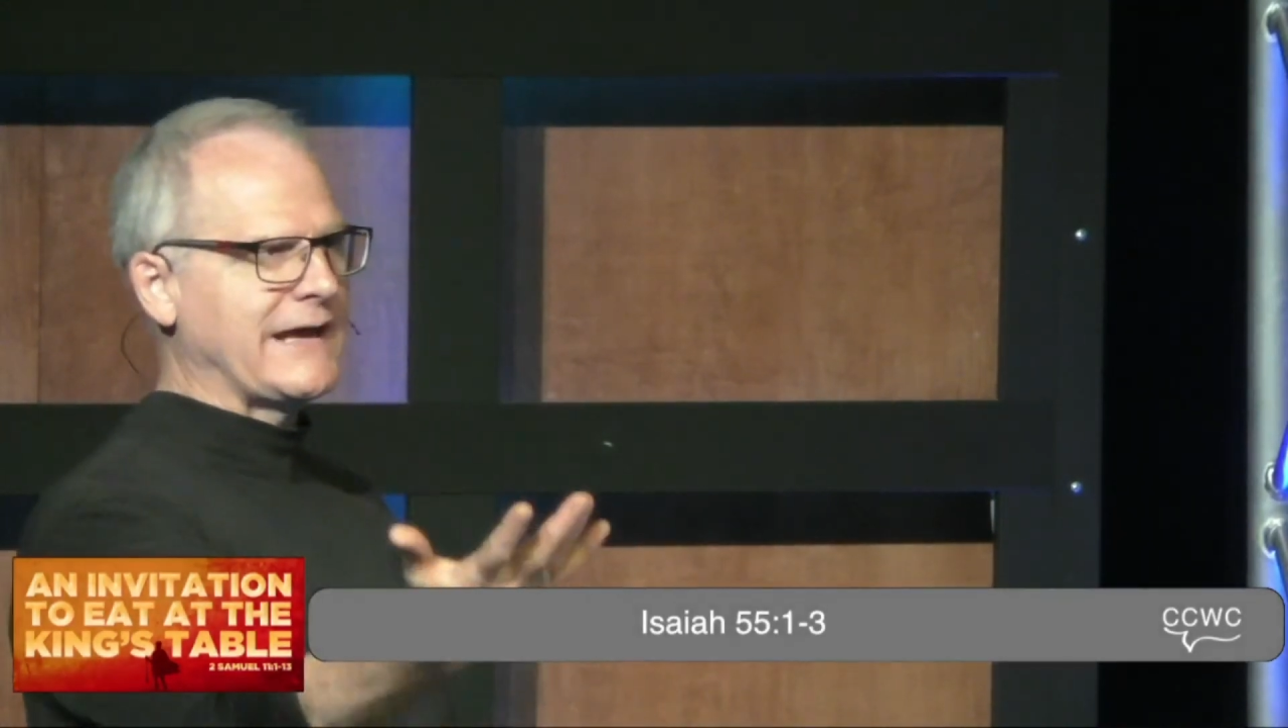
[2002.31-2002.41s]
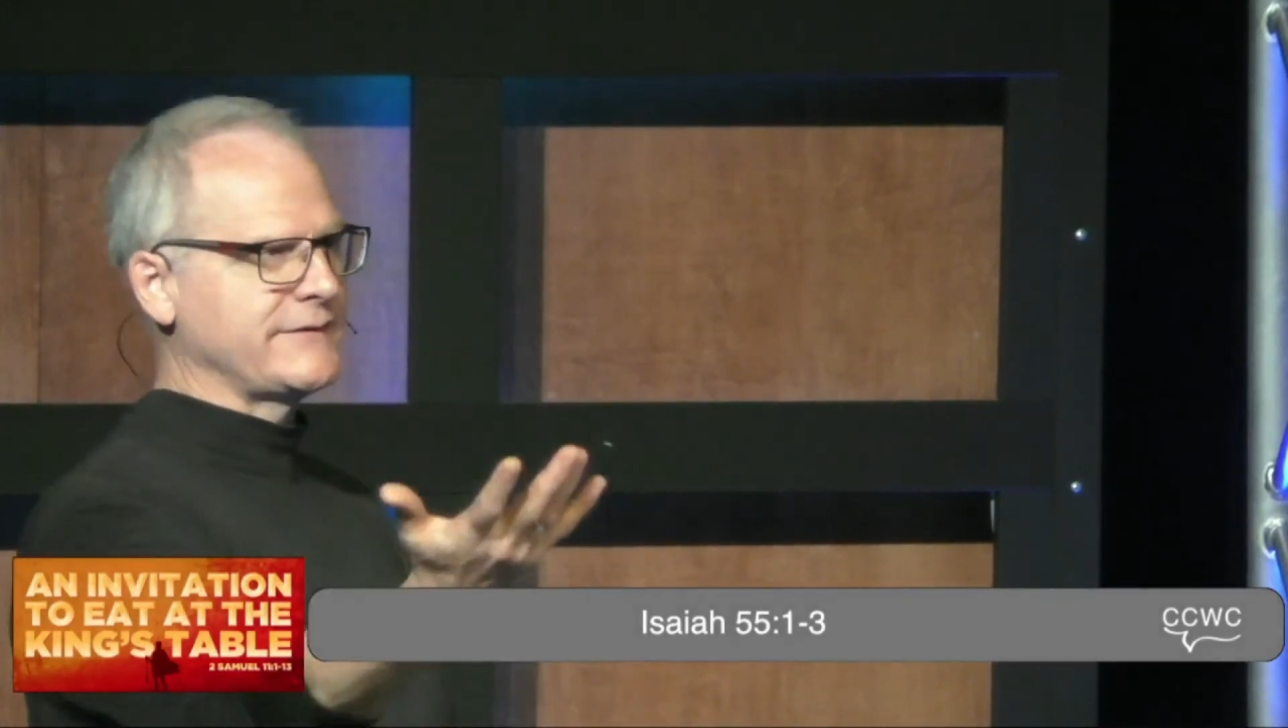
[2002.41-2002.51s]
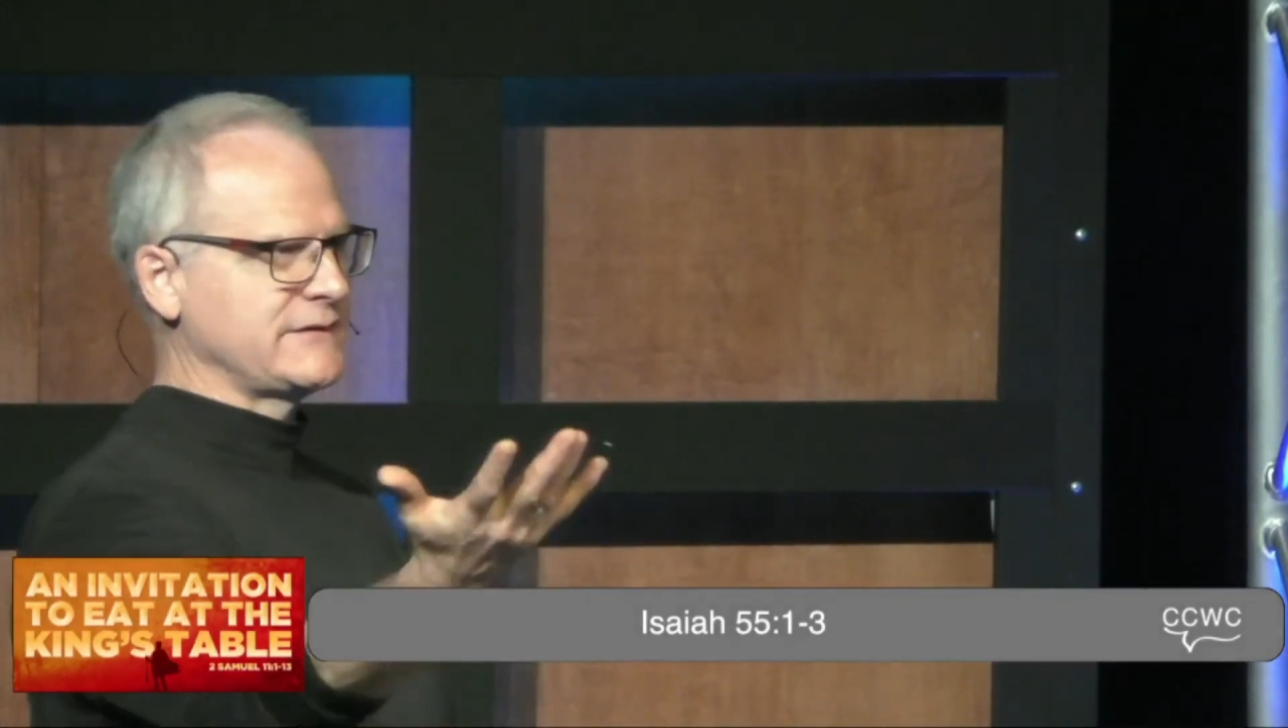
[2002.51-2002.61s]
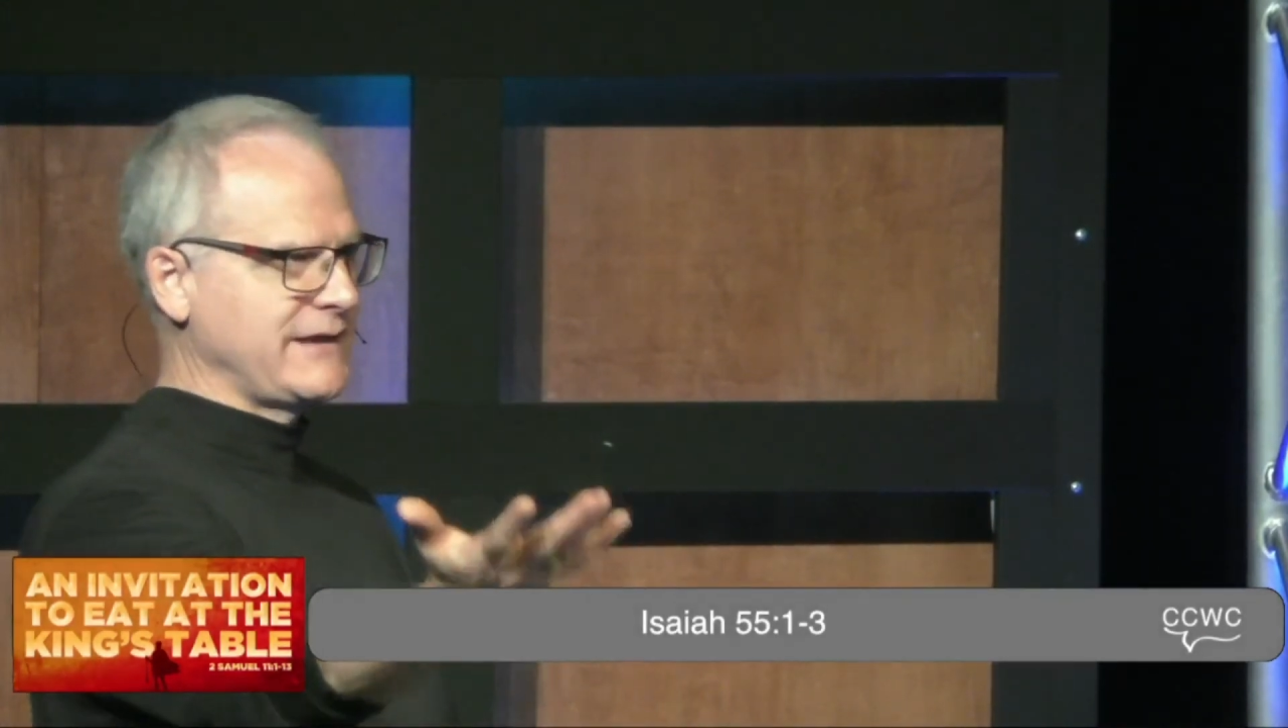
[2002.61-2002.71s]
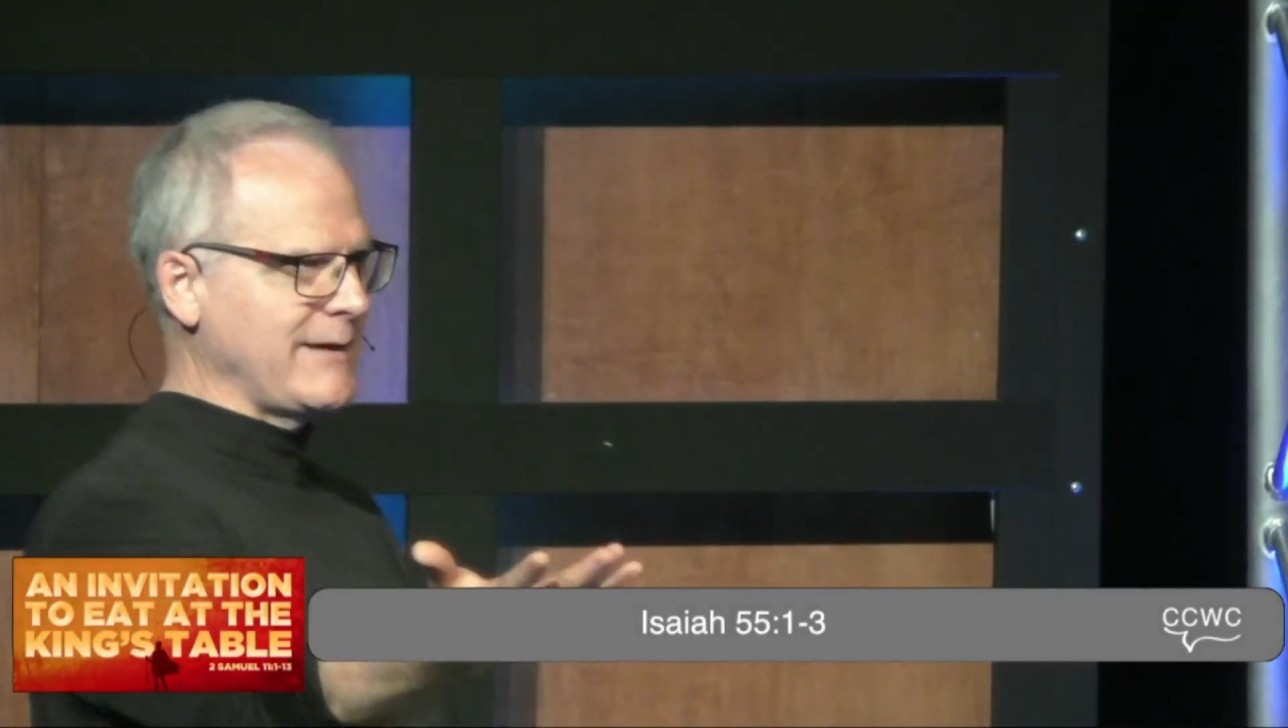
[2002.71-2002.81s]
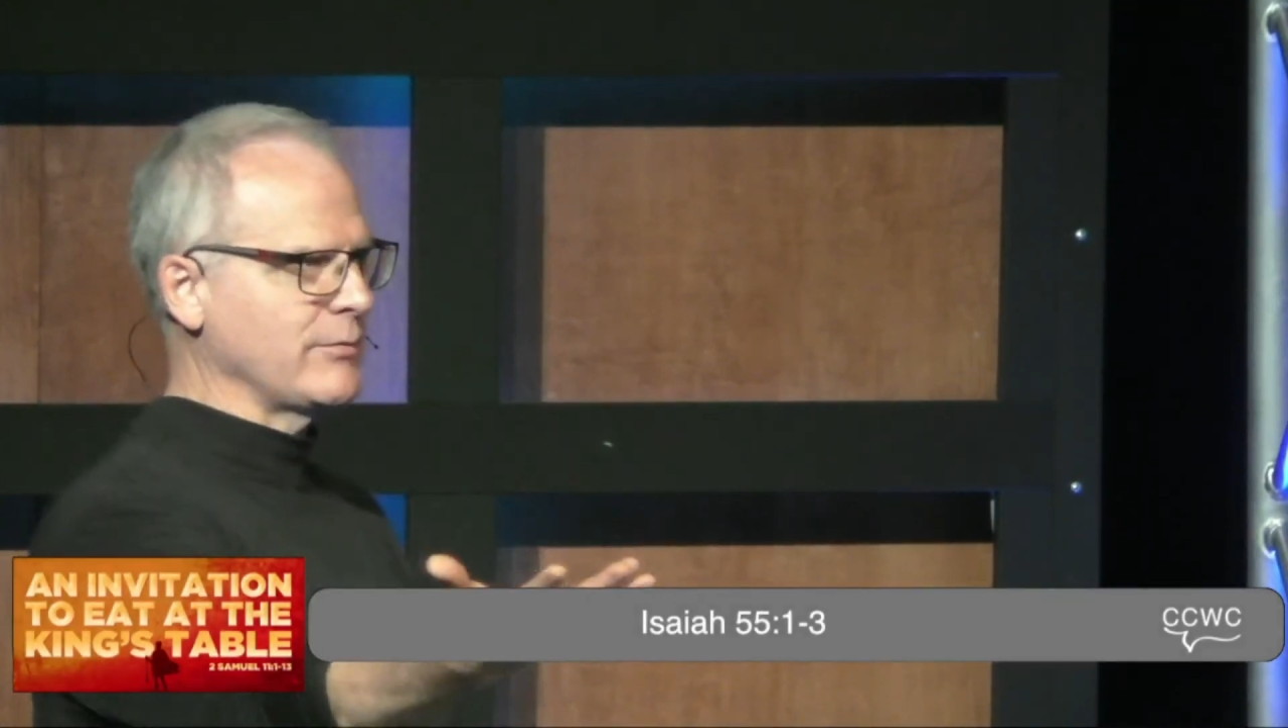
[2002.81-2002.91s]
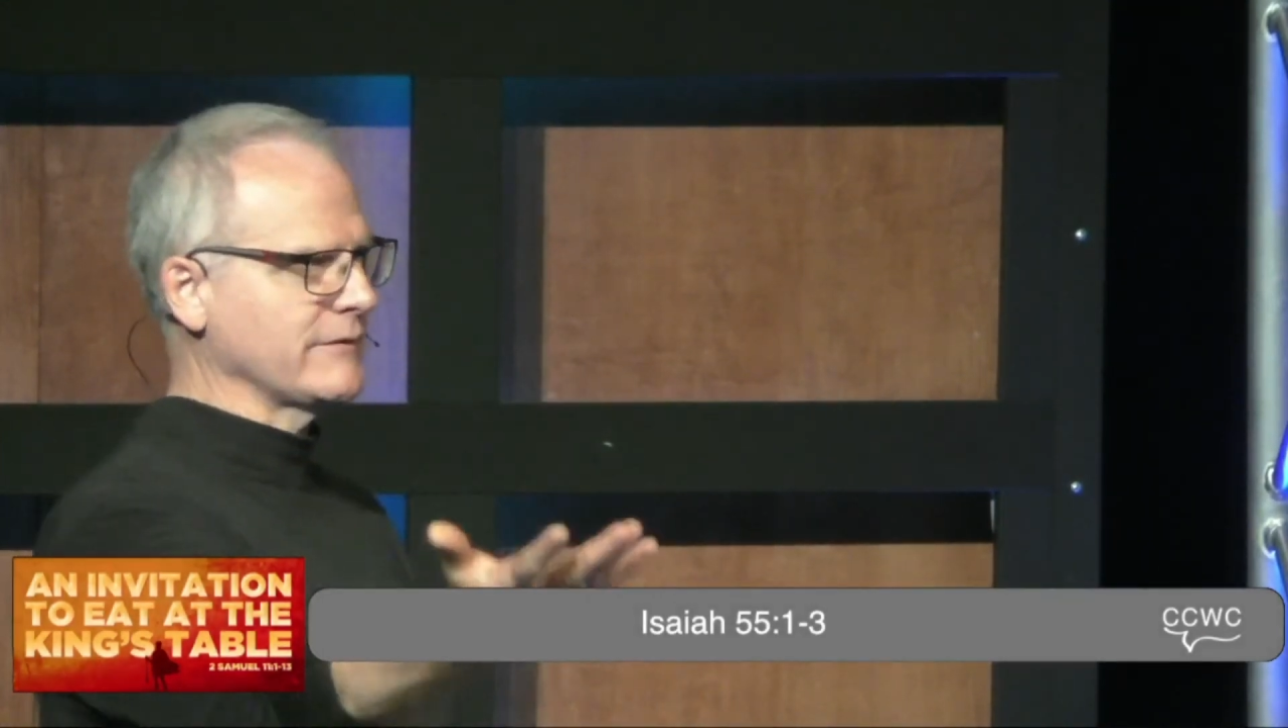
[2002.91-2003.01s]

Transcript: at the table